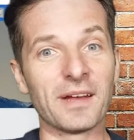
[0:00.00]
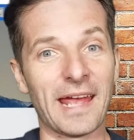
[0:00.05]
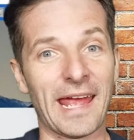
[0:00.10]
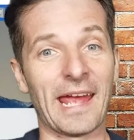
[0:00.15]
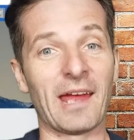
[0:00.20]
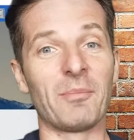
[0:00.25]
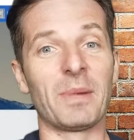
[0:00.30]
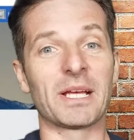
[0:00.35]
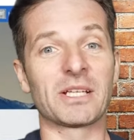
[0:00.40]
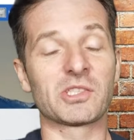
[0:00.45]

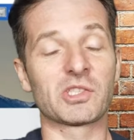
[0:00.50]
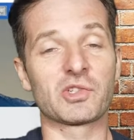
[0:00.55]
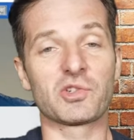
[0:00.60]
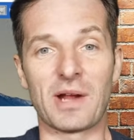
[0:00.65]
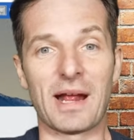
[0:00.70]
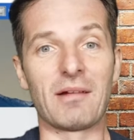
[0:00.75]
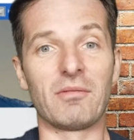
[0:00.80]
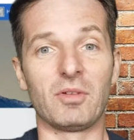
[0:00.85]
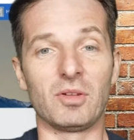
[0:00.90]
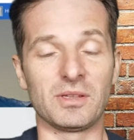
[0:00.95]
Amex
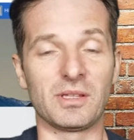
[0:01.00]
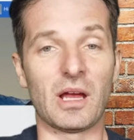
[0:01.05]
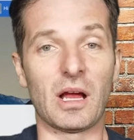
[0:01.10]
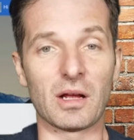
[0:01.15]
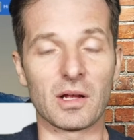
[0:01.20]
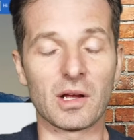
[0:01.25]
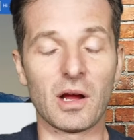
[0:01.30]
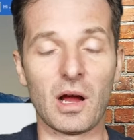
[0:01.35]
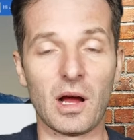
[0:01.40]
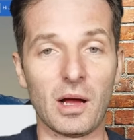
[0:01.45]
Travel
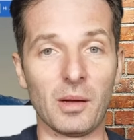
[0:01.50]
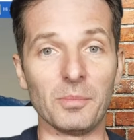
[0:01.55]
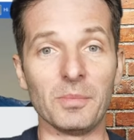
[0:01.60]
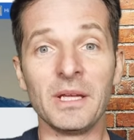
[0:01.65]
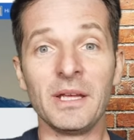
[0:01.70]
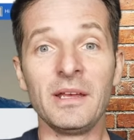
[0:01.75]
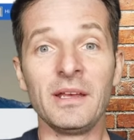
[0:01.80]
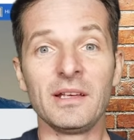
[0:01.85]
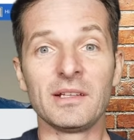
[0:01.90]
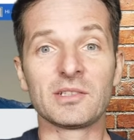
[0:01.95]
dot com.
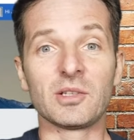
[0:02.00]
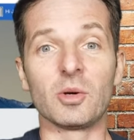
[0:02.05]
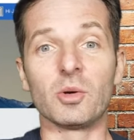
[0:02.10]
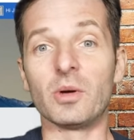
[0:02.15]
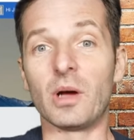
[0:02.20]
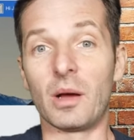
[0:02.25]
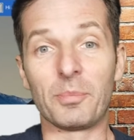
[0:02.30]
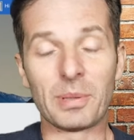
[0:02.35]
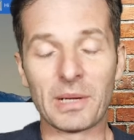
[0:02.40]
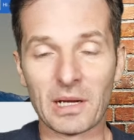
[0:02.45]

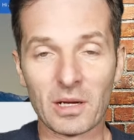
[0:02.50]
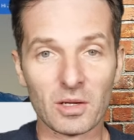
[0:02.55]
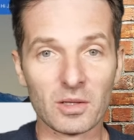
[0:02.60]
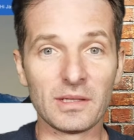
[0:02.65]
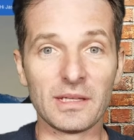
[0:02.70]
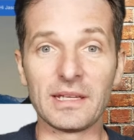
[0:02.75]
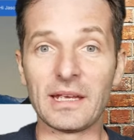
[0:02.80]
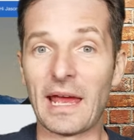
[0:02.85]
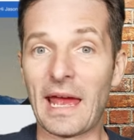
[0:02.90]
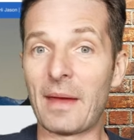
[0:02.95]
So
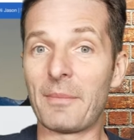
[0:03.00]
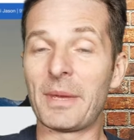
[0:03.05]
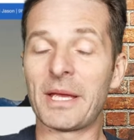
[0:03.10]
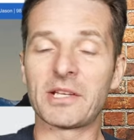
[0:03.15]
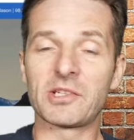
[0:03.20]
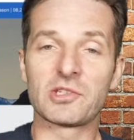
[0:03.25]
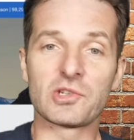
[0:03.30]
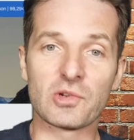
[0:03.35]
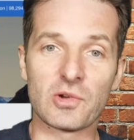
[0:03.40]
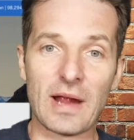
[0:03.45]
apparently
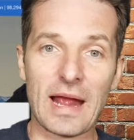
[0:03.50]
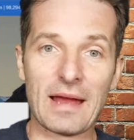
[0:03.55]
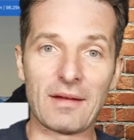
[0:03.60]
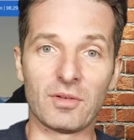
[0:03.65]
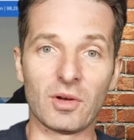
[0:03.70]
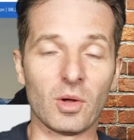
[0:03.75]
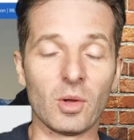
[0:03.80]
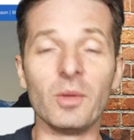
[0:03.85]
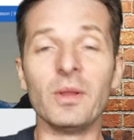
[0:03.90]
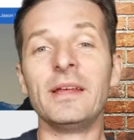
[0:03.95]
Amex
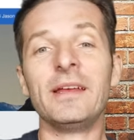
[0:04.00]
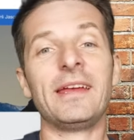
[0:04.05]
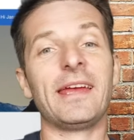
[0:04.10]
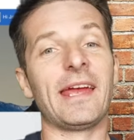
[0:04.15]
Travel